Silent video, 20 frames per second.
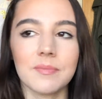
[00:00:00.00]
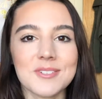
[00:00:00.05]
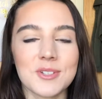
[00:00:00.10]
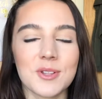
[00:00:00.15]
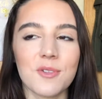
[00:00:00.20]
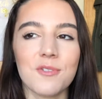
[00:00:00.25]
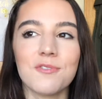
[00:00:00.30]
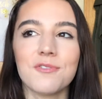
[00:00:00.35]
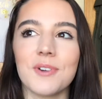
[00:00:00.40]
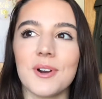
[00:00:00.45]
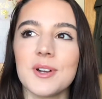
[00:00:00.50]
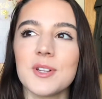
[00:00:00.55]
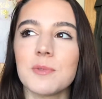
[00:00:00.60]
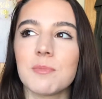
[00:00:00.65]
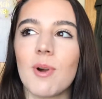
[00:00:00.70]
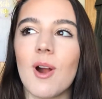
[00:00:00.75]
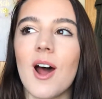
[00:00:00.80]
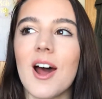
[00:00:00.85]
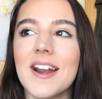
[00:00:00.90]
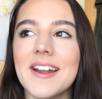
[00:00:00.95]
So the first
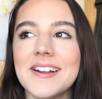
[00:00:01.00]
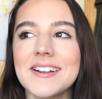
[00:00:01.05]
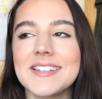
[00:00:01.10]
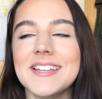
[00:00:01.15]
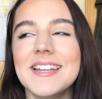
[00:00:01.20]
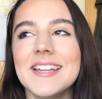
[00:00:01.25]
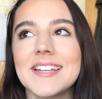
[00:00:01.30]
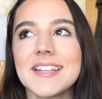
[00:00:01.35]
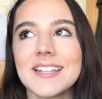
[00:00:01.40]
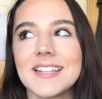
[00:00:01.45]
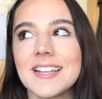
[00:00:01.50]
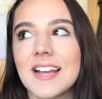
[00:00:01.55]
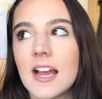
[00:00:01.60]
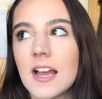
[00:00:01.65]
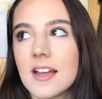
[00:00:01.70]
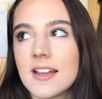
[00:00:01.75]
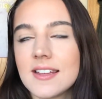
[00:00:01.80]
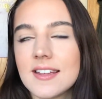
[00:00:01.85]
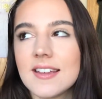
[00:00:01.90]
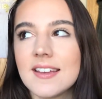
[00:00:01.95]
product
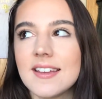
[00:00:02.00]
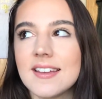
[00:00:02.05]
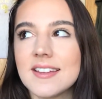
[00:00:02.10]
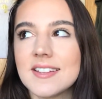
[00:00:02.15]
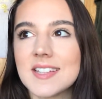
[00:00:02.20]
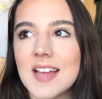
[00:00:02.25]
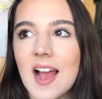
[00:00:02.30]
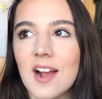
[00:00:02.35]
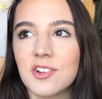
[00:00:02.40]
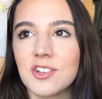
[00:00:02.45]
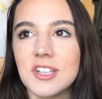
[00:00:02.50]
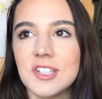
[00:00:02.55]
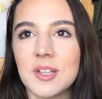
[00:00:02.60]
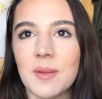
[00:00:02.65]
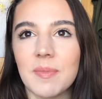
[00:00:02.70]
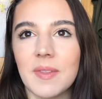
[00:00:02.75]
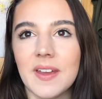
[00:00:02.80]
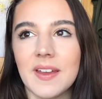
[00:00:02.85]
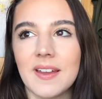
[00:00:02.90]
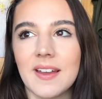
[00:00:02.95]
is actually
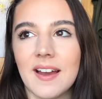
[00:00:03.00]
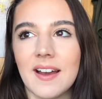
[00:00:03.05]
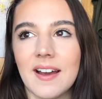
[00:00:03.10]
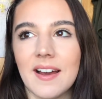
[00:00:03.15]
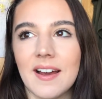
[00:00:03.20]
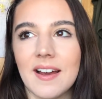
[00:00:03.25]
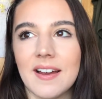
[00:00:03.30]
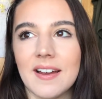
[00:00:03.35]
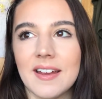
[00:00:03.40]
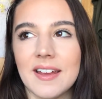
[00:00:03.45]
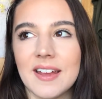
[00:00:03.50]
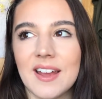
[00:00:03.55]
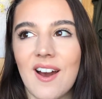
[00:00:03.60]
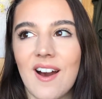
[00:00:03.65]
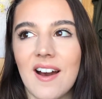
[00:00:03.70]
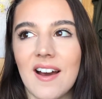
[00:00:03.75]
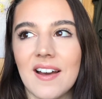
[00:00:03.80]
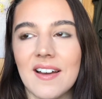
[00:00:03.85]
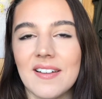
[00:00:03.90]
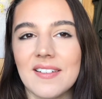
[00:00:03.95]
something I
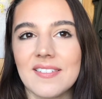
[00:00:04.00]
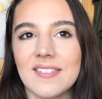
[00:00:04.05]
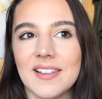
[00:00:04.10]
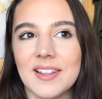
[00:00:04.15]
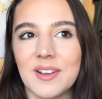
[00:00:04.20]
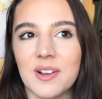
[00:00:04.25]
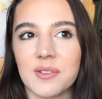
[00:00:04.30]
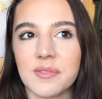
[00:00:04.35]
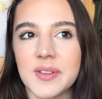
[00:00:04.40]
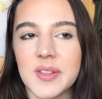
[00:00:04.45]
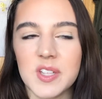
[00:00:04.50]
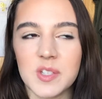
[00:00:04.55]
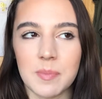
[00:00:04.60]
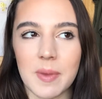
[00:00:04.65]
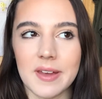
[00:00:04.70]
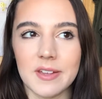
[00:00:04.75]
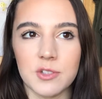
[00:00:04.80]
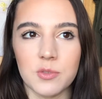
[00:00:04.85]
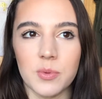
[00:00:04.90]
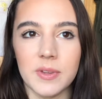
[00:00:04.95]
got like over this
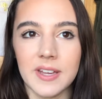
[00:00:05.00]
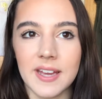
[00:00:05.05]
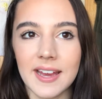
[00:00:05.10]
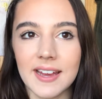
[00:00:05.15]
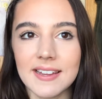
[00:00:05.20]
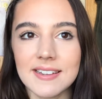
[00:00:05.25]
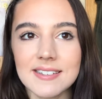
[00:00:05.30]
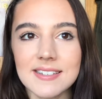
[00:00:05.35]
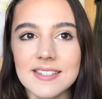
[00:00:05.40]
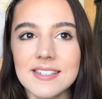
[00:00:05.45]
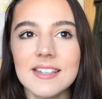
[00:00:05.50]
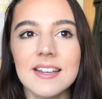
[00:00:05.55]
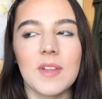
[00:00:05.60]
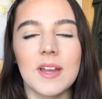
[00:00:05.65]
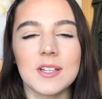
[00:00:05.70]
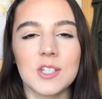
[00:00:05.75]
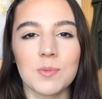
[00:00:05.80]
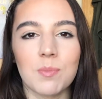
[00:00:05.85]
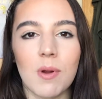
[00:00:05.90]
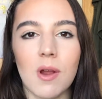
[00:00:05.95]
past weekend,
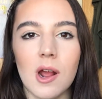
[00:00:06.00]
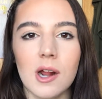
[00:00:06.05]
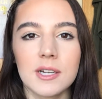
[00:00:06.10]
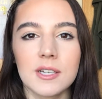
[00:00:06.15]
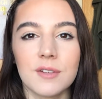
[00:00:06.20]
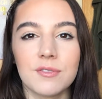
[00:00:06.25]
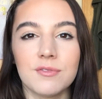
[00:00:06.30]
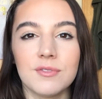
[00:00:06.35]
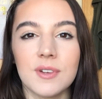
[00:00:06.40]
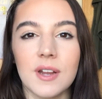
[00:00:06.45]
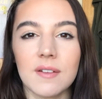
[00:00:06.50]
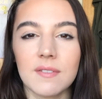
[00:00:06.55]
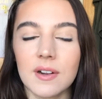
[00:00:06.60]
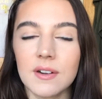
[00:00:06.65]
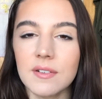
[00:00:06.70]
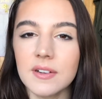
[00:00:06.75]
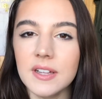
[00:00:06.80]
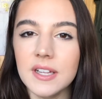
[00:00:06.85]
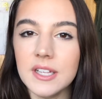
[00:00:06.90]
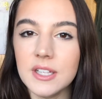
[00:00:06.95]
and it's a product I've
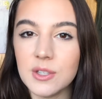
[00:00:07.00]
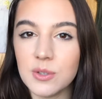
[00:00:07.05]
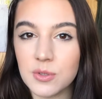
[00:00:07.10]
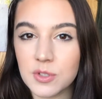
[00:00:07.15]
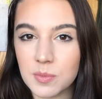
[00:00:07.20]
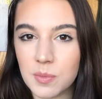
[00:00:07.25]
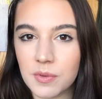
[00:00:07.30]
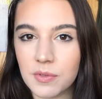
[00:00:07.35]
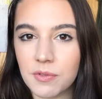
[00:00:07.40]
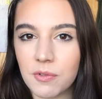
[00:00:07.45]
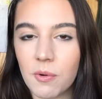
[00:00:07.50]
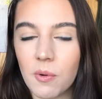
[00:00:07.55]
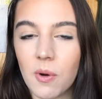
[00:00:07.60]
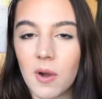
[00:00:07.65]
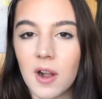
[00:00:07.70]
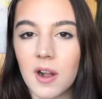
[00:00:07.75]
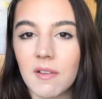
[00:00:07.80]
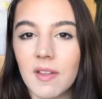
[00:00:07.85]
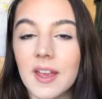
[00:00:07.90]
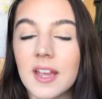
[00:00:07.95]
never really used
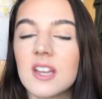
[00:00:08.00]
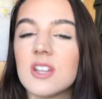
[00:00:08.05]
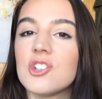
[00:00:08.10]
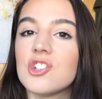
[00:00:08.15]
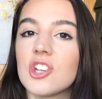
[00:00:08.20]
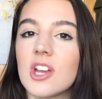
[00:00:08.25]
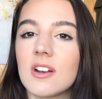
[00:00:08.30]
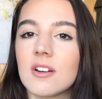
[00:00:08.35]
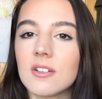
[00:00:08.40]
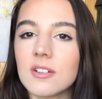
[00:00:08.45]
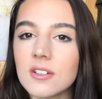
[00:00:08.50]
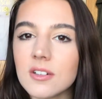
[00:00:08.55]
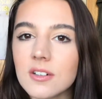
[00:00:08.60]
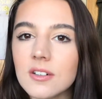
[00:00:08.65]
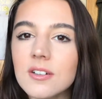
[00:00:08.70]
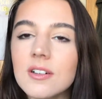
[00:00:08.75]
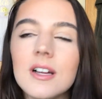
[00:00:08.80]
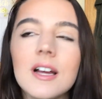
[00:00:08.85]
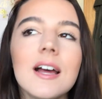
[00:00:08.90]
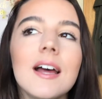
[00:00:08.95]
before, like in
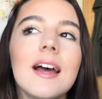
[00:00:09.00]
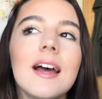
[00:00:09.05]
general,